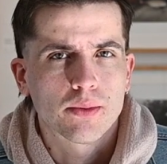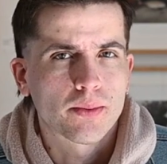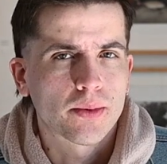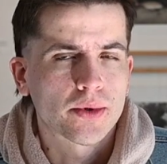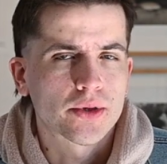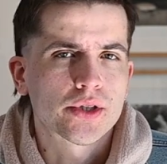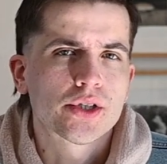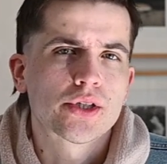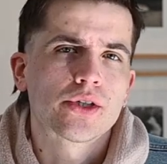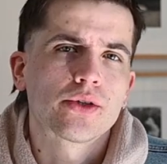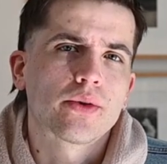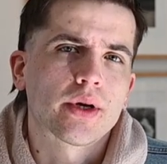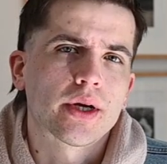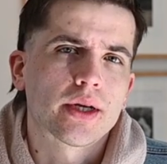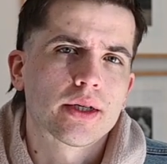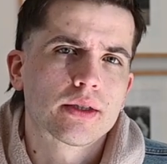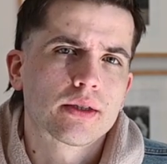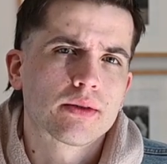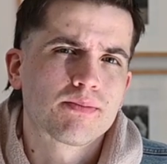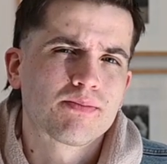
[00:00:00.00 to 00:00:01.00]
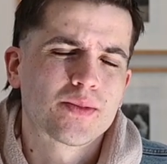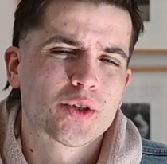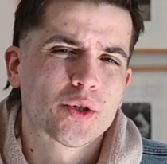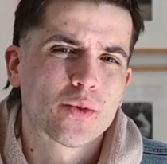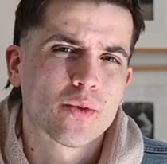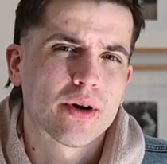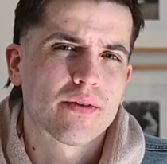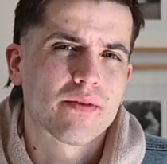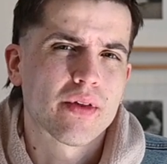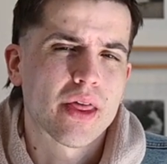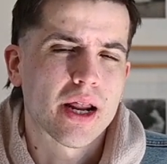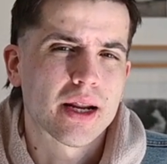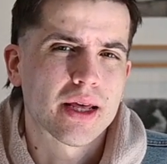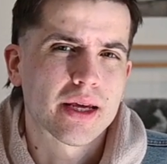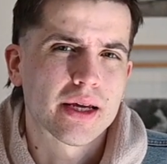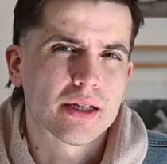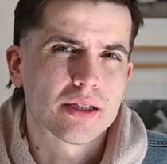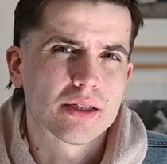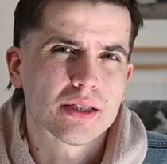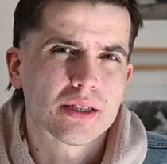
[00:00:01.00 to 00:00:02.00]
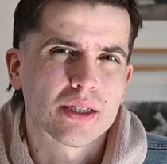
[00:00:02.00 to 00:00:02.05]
pursue it to whatever that is,